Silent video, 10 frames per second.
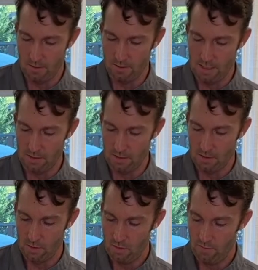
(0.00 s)
Get
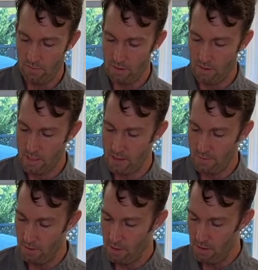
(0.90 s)
that just over the
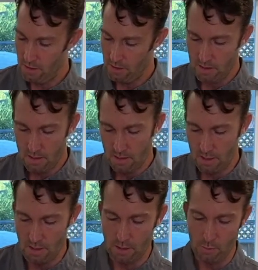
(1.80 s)
top of the cheese
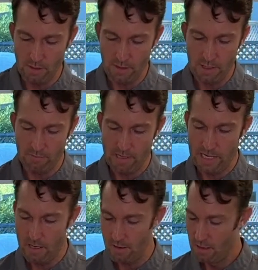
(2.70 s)
sauce. Kind of spread that
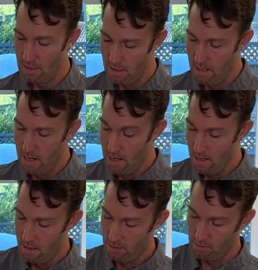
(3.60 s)
around.
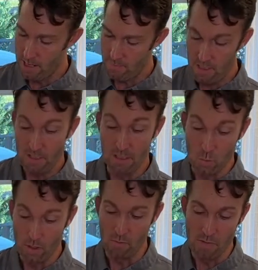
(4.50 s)
Crab
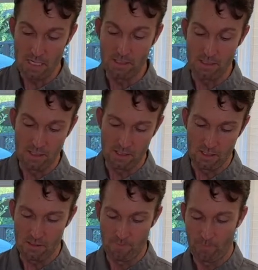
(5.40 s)
meat is what makes
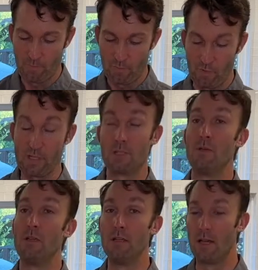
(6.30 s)
this
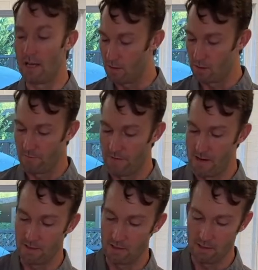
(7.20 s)
recipe
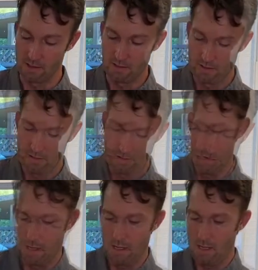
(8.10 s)
extra fancy.
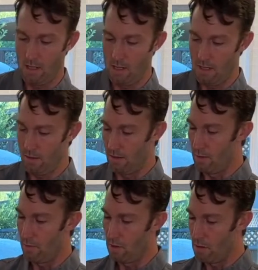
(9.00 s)

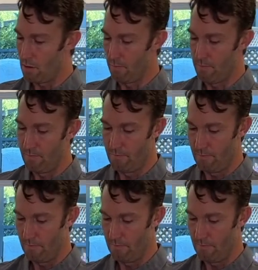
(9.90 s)
And there we go.